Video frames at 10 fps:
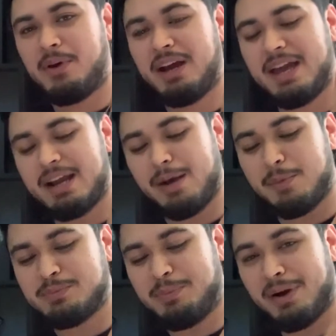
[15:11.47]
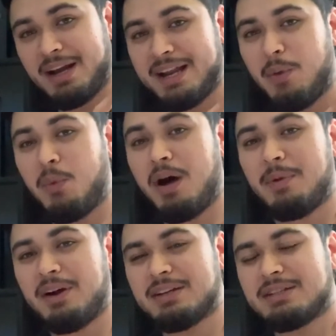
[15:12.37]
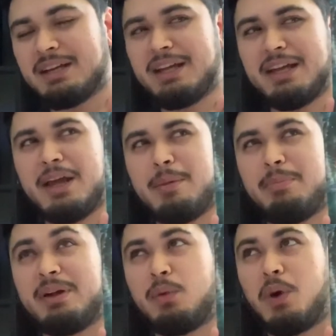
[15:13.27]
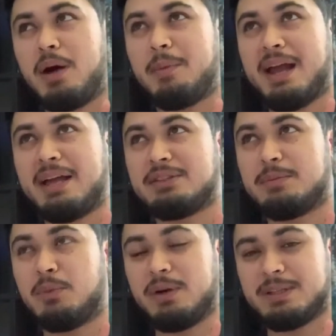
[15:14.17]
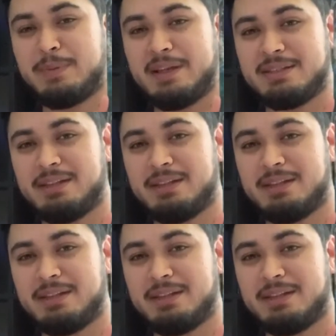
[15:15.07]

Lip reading: and I almost bought it at Walmart, but Walmart has it more expensive,